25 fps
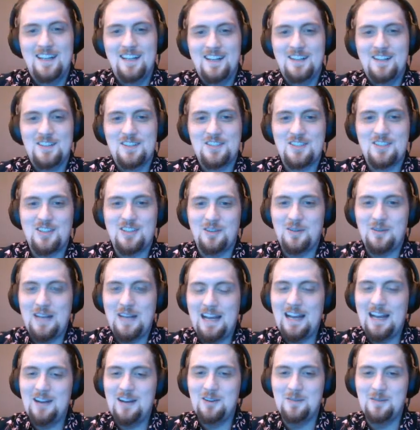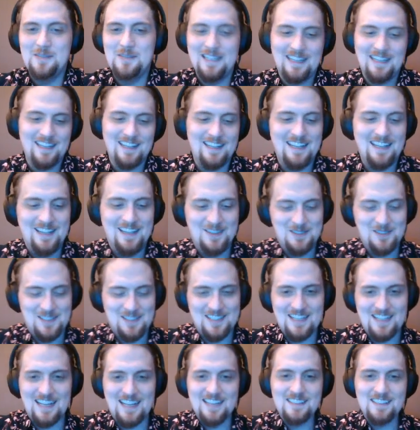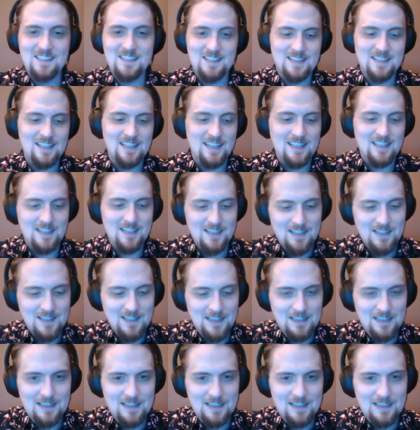So how am I getting outside today?